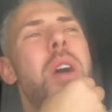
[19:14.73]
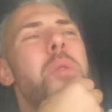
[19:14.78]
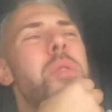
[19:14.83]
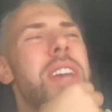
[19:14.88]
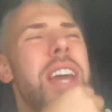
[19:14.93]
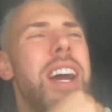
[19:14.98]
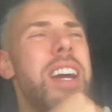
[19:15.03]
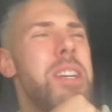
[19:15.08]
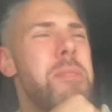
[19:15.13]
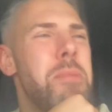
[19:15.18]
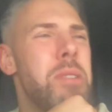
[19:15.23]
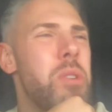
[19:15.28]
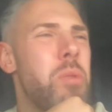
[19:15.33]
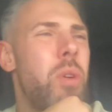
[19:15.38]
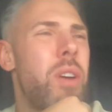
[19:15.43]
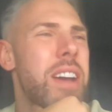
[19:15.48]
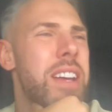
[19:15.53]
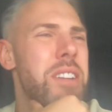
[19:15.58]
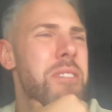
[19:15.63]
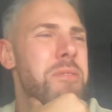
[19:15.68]
okay, but
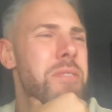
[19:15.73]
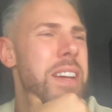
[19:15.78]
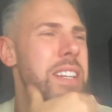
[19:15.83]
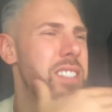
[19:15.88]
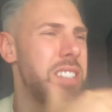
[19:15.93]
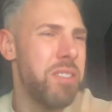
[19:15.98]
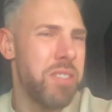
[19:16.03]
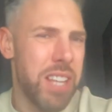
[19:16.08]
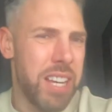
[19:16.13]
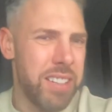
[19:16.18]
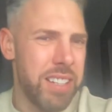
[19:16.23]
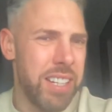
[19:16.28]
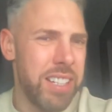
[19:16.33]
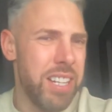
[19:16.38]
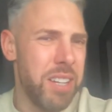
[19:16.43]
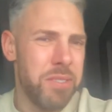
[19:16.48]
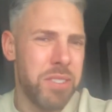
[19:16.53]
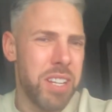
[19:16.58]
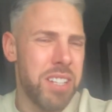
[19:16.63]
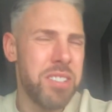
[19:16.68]
quite ineffective down that
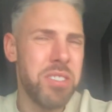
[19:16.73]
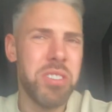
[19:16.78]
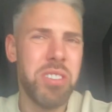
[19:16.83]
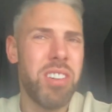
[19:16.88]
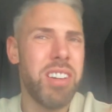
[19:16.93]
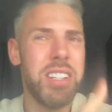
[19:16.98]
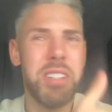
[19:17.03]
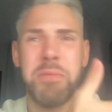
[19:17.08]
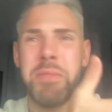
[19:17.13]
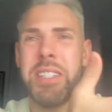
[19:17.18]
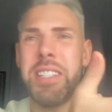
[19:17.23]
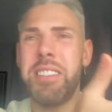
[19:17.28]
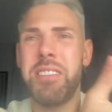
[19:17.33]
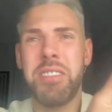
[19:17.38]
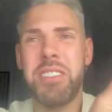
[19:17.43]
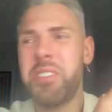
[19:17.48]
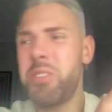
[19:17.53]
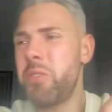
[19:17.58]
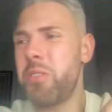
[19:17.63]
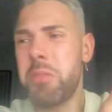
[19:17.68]
left-hand side. I mean,
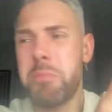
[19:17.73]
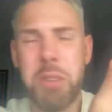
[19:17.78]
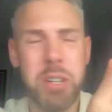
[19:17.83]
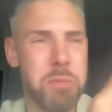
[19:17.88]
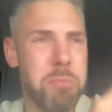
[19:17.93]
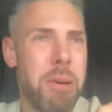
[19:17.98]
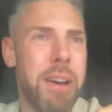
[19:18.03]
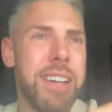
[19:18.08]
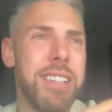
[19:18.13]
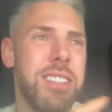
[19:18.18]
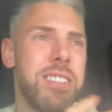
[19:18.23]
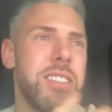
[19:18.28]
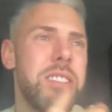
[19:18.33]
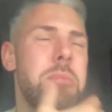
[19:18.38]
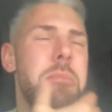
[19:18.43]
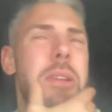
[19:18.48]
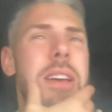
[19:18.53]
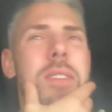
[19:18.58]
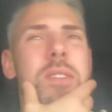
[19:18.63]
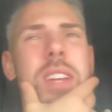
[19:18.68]
he's not got much pace. So to
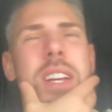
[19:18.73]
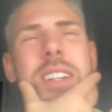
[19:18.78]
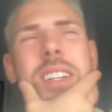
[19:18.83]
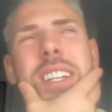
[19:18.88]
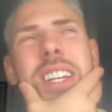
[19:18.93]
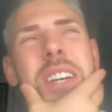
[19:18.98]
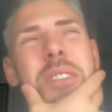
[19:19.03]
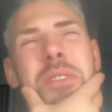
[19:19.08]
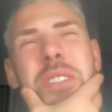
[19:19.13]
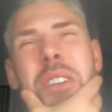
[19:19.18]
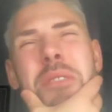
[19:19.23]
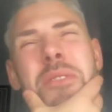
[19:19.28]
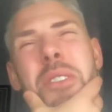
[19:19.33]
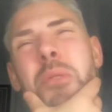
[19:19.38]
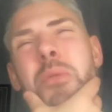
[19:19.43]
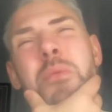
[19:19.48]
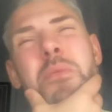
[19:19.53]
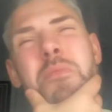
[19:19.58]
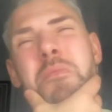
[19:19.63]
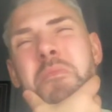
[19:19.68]
play him down the left, I
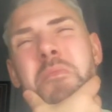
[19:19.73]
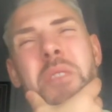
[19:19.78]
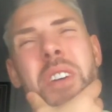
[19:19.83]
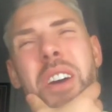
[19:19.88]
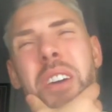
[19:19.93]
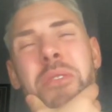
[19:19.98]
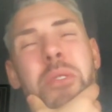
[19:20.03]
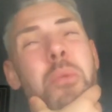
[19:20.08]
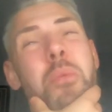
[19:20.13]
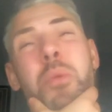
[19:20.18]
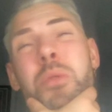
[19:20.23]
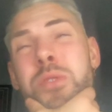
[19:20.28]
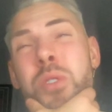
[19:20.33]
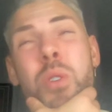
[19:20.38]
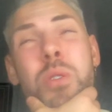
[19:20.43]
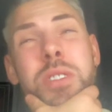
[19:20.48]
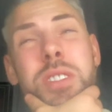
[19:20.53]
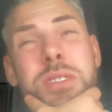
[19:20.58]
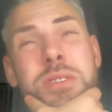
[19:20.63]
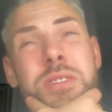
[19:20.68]
thought was
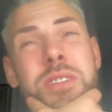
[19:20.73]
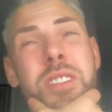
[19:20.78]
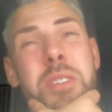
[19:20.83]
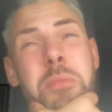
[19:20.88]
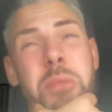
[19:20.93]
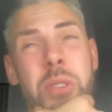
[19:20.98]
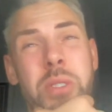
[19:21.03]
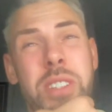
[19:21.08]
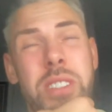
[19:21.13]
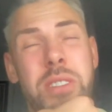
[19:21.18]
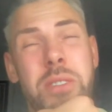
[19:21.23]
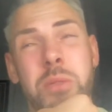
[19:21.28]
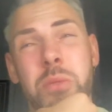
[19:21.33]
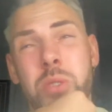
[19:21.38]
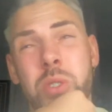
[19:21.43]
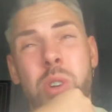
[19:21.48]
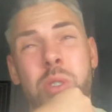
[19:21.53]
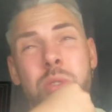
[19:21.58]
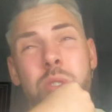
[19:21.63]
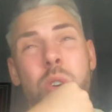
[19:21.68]
odd, to be honest. I thought it was
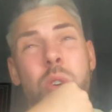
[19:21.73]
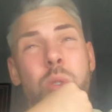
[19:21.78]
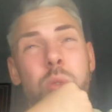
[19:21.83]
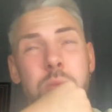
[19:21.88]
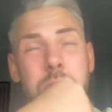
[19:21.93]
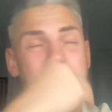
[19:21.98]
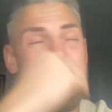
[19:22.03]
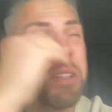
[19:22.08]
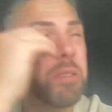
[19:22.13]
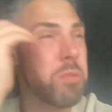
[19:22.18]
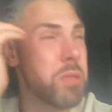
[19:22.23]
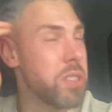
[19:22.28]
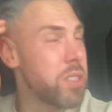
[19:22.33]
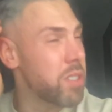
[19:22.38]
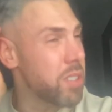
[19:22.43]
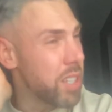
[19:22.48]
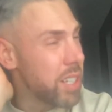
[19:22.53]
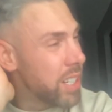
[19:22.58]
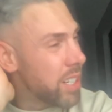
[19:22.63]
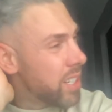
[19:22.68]
an odd call from
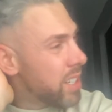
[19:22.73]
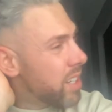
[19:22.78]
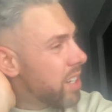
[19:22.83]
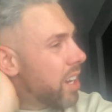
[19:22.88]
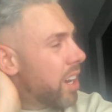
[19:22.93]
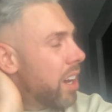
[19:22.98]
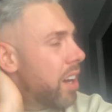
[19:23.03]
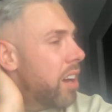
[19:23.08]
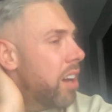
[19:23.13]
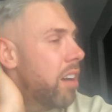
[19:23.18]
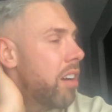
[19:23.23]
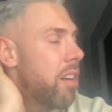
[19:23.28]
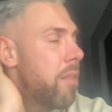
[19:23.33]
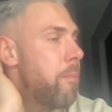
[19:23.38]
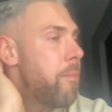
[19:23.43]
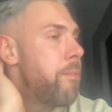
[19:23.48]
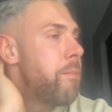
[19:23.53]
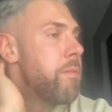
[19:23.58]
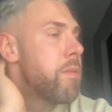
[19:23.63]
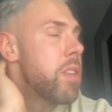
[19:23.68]
Edwards.
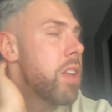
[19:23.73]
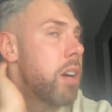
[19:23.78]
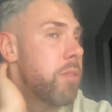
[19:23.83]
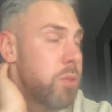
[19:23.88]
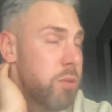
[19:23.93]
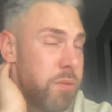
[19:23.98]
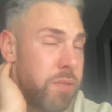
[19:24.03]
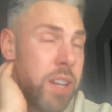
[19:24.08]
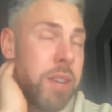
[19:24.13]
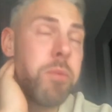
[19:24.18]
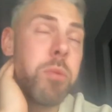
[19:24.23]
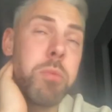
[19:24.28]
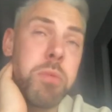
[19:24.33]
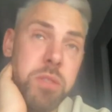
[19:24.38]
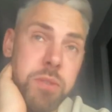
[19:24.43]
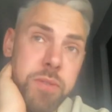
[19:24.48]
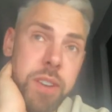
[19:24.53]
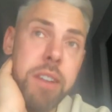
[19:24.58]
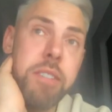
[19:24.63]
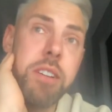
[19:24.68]
I thought Fleming
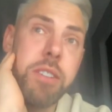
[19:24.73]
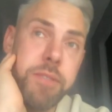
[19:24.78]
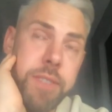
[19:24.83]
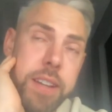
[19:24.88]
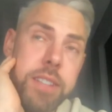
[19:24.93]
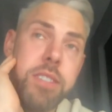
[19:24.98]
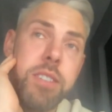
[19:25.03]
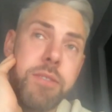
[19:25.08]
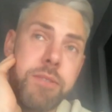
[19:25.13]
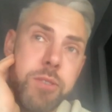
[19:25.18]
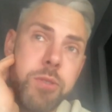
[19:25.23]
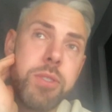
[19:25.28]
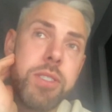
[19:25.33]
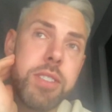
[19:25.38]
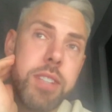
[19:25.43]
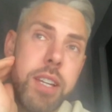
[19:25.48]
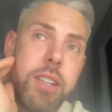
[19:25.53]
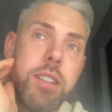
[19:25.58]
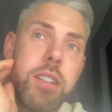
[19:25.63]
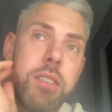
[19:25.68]
was very effective through the
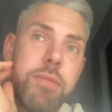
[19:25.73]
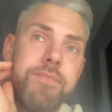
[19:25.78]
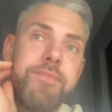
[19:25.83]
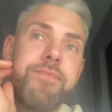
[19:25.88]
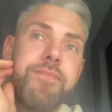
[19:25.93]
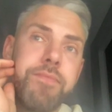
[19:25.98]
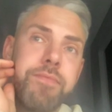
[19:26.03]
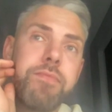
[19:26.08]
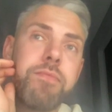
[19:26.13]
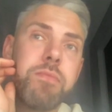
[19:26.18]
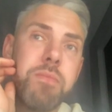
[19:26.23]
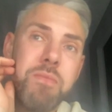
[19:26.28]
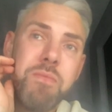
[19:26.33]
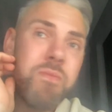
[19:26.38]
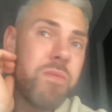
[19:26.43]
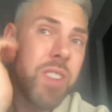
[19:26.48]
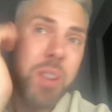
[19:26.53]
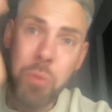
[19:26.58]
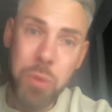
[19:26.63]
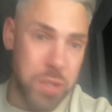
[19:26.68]
centre,
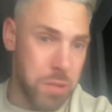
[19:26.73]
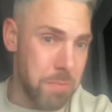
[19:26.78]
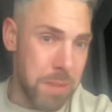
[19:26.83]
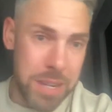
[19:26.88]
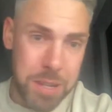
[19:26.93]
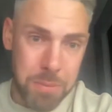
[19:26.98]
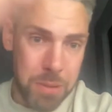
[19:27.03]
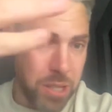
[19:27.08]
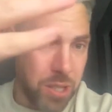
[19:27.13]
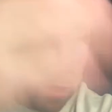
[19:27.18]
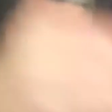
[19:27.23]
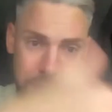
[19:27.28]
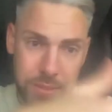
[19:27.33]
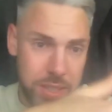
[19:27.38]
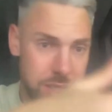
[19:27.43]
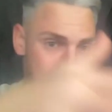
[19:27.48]
which maybe you have to